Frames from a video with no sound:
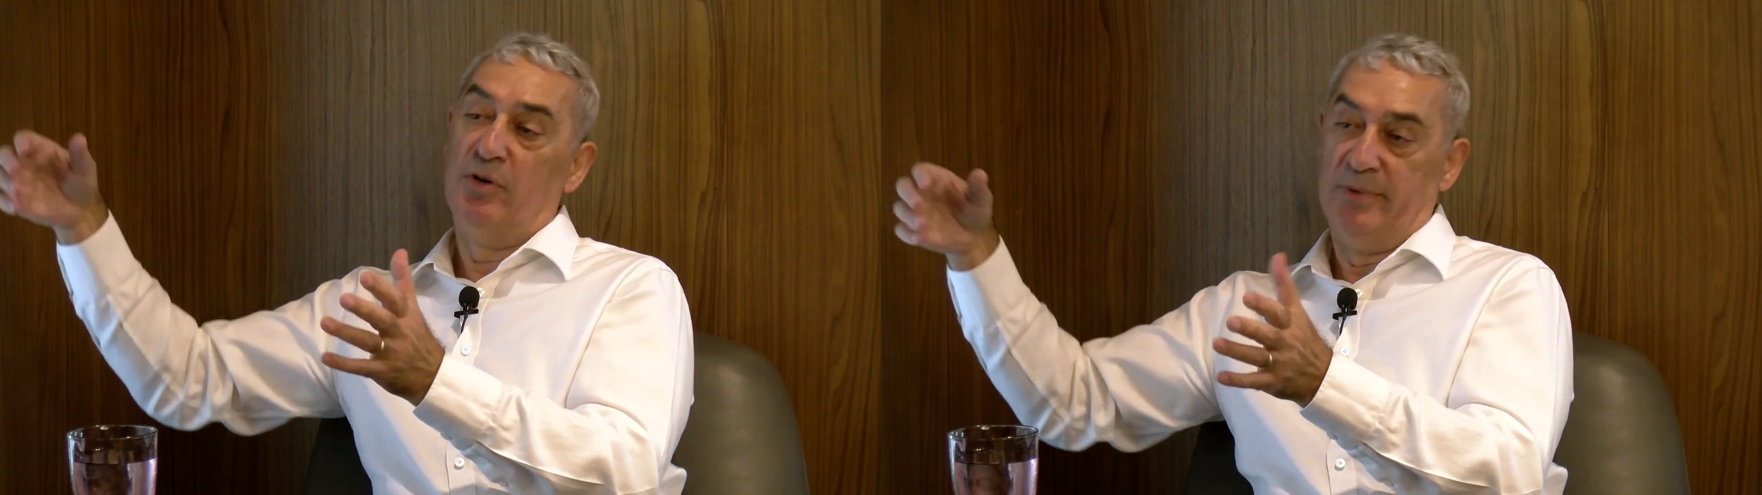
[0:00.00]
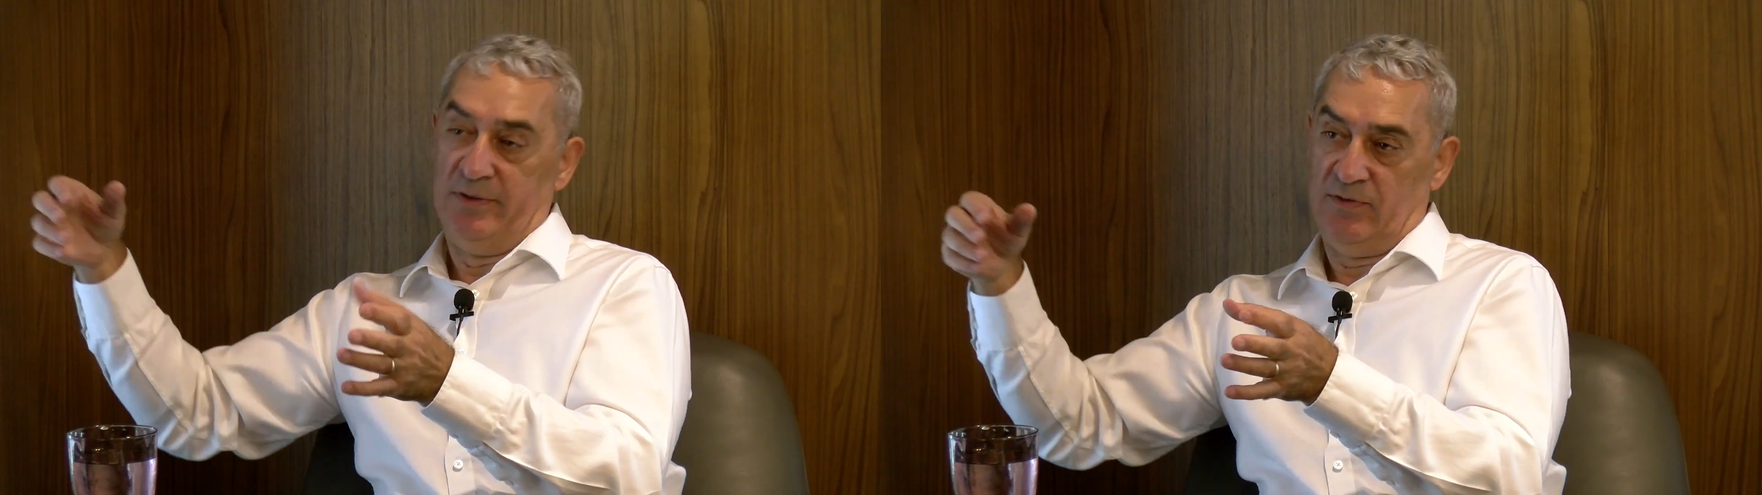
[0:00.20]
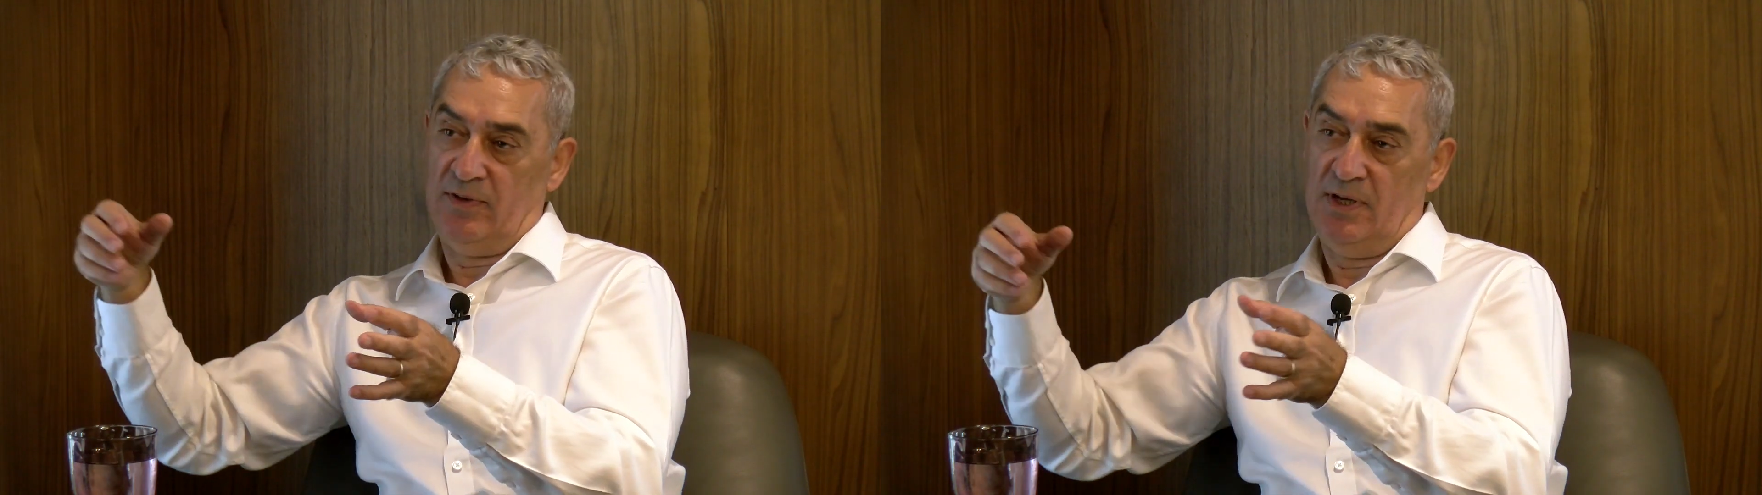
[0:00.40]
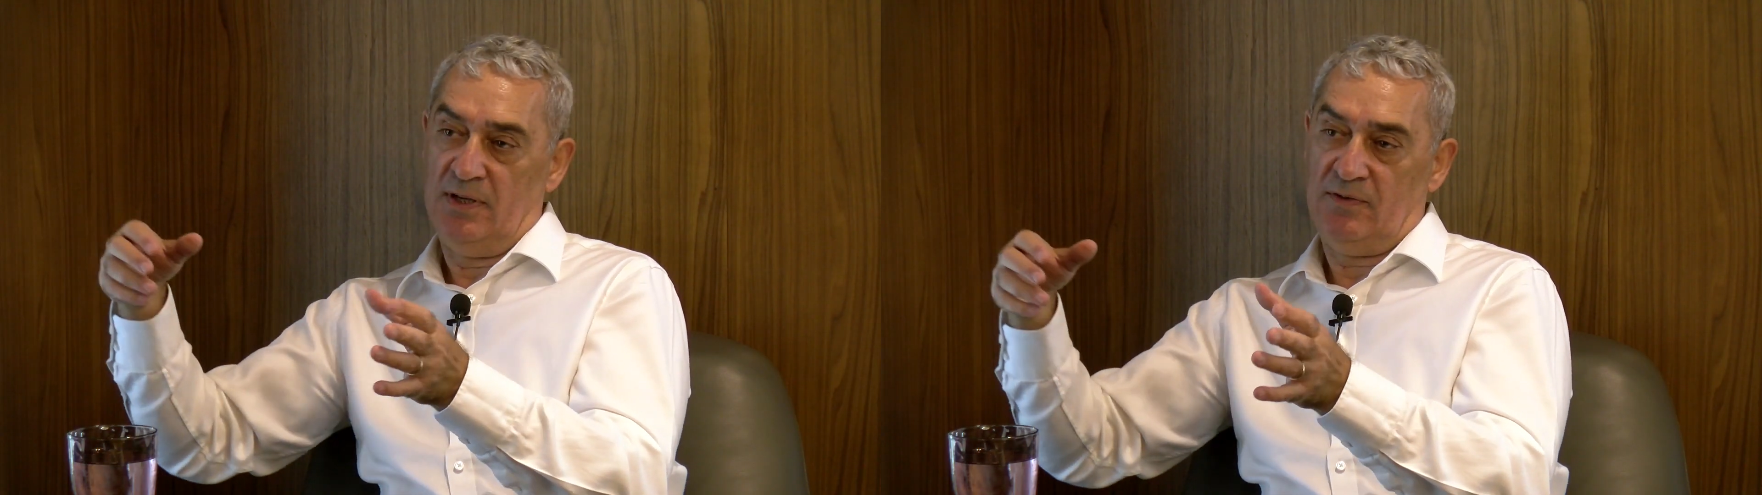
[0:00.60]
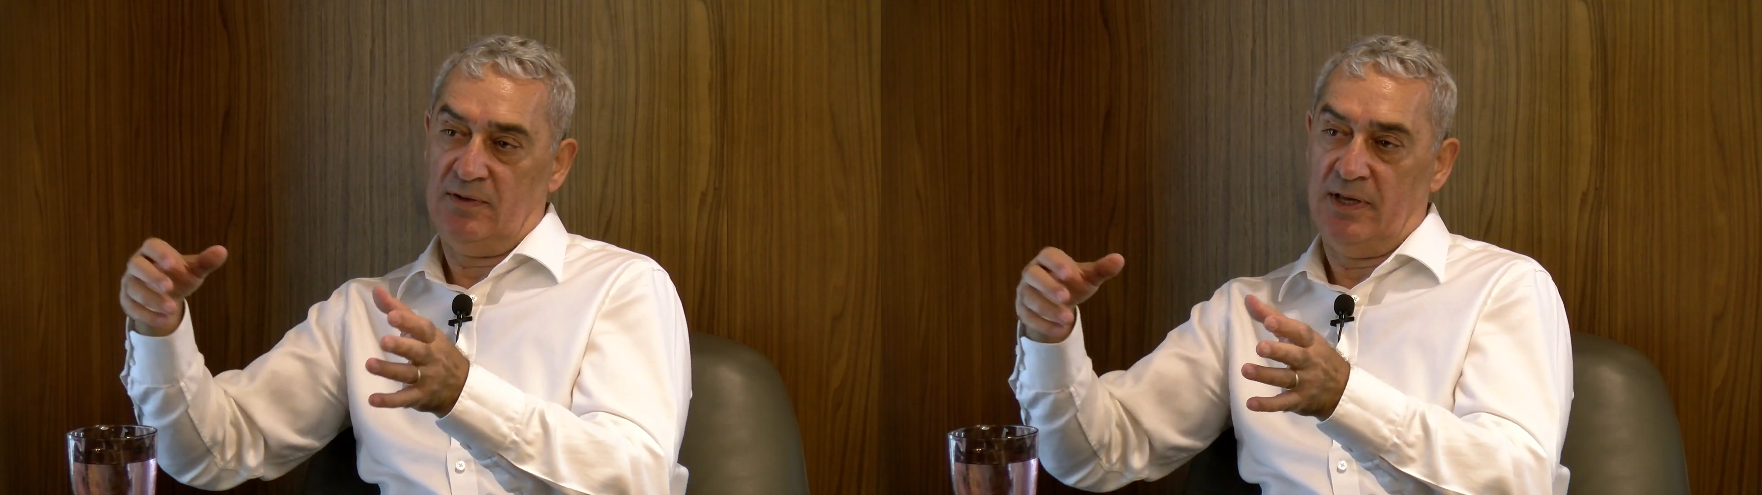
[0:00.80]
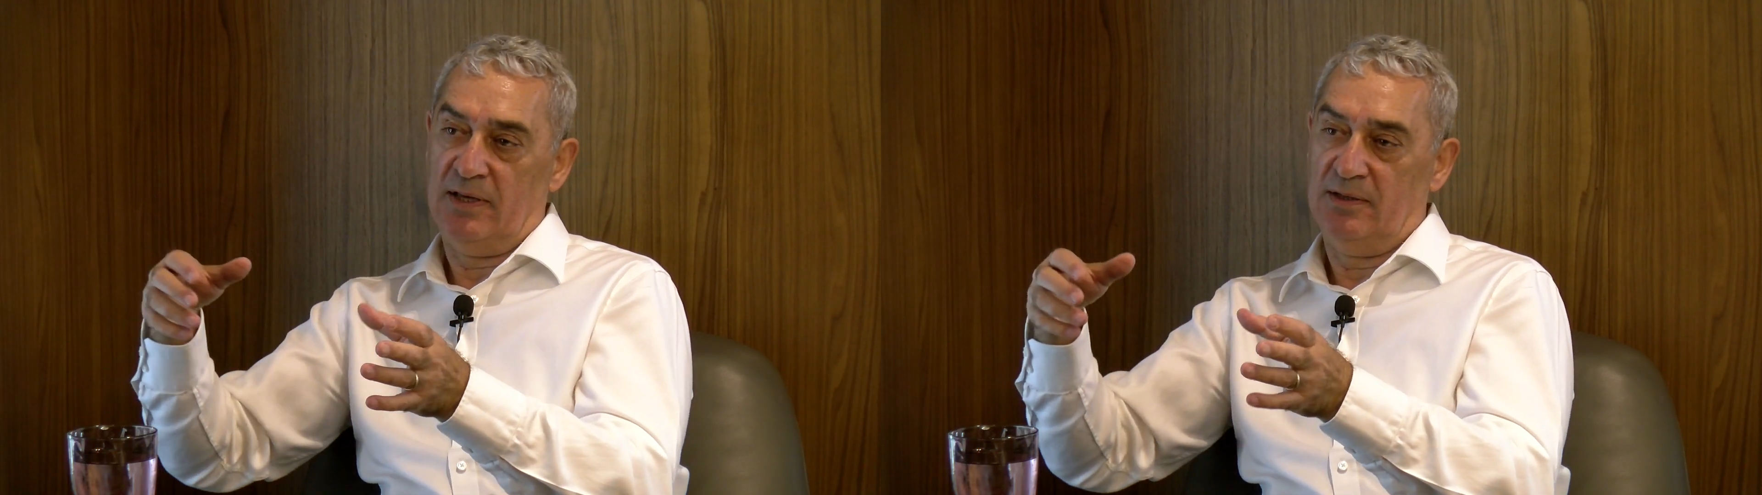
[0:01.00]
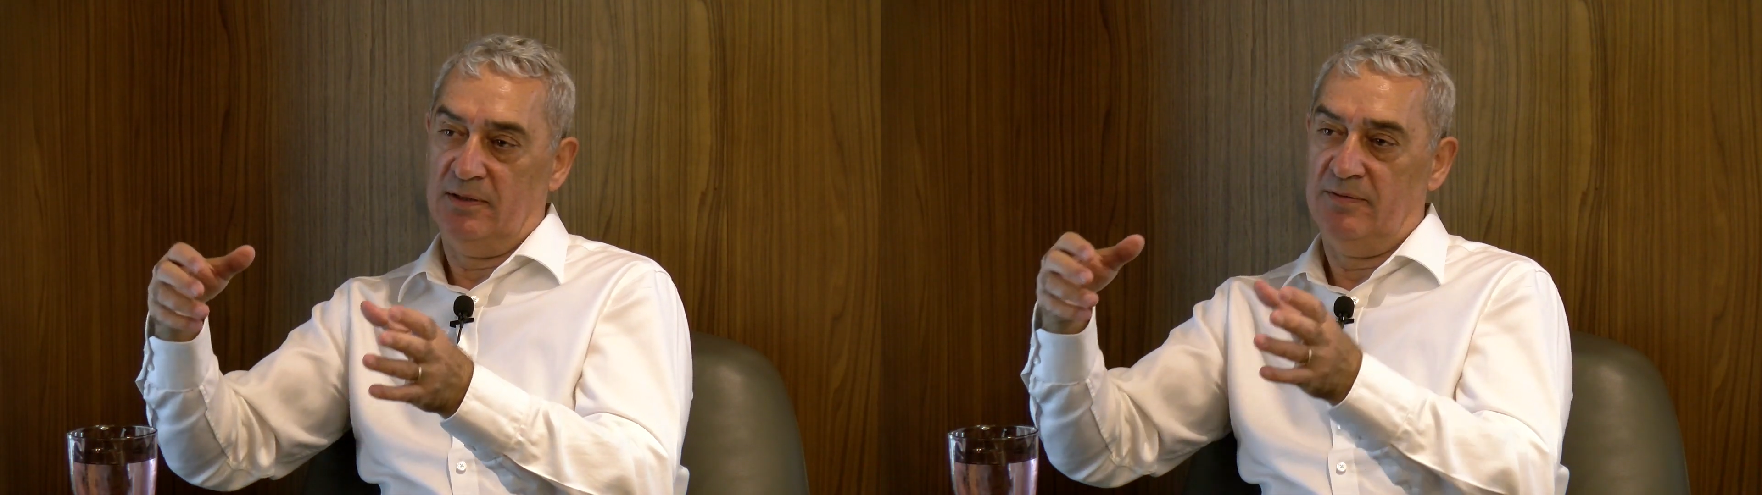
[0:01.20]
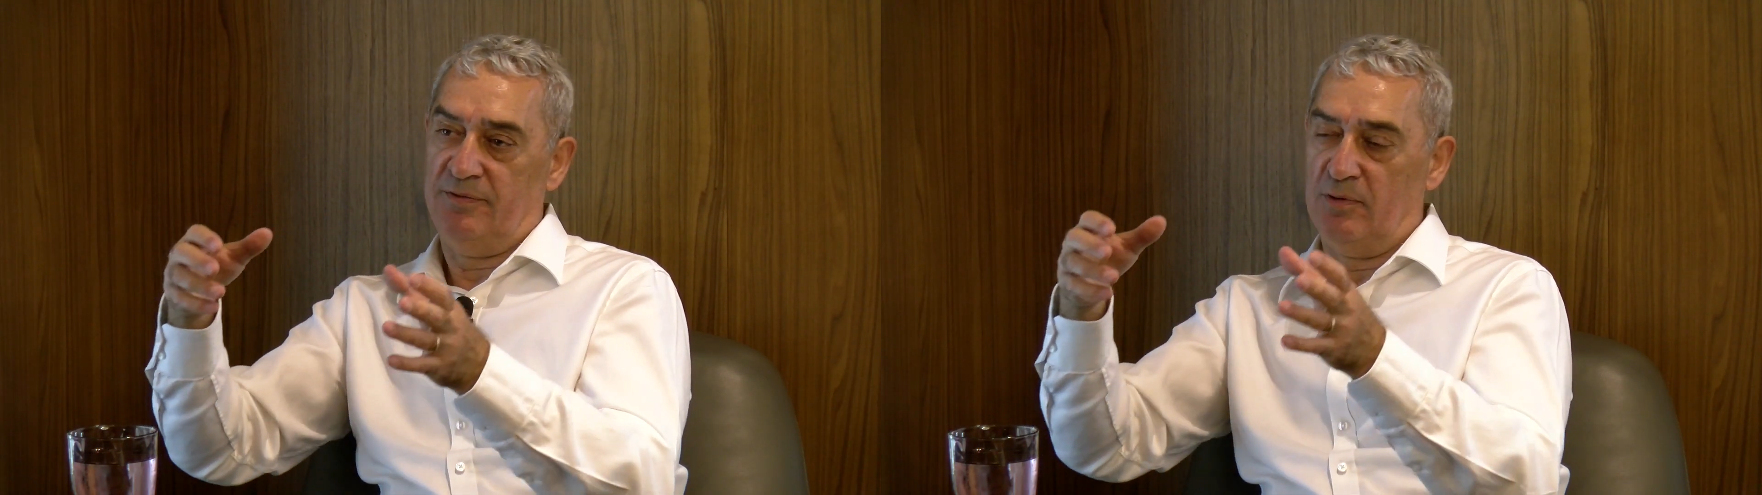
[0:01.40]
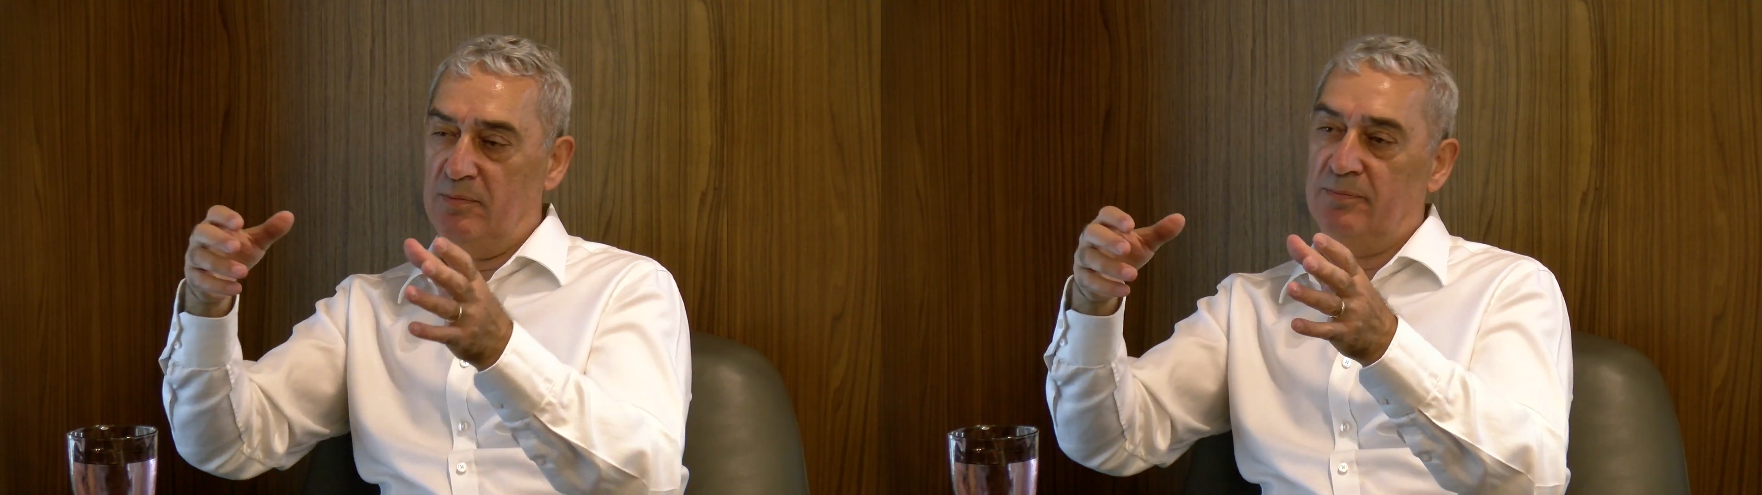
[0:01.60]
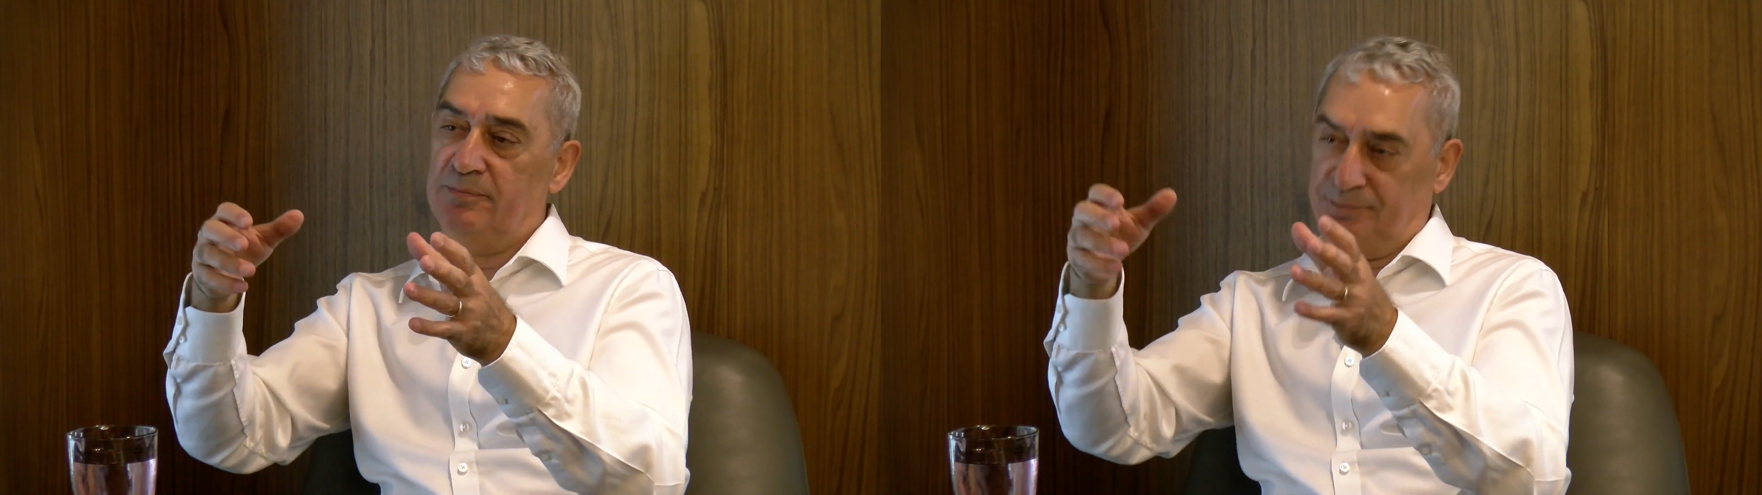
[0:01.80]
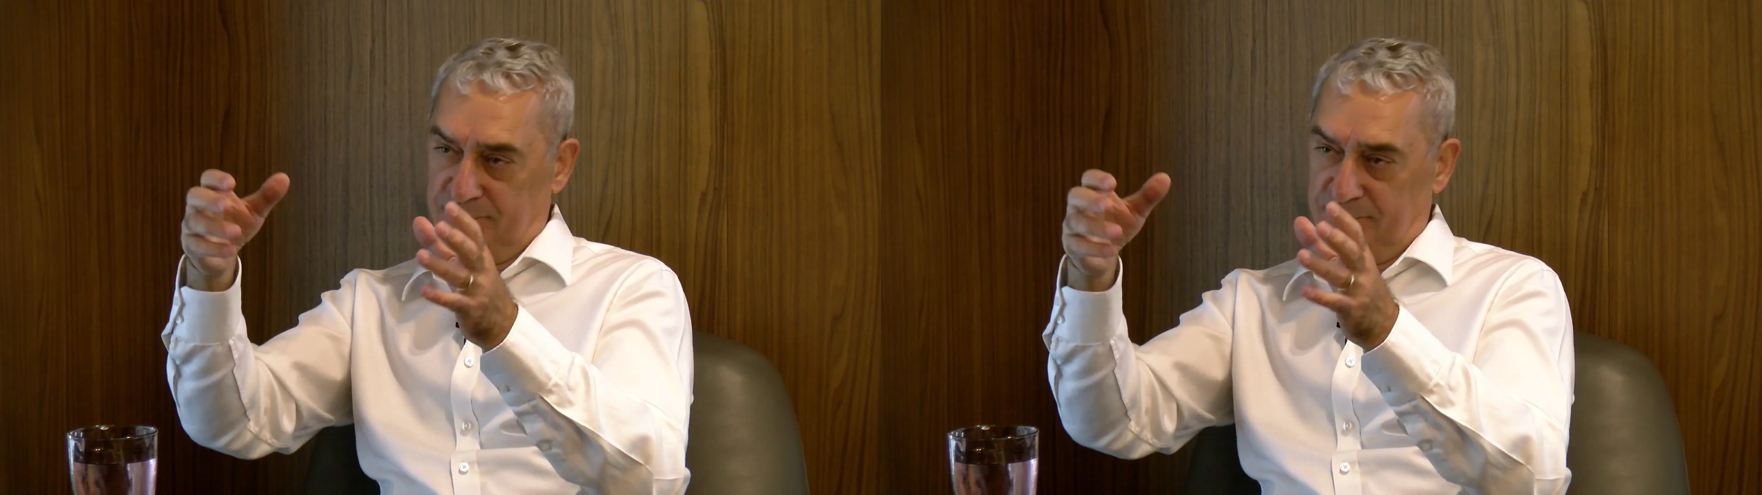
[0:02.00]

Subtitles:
moments, yes, like from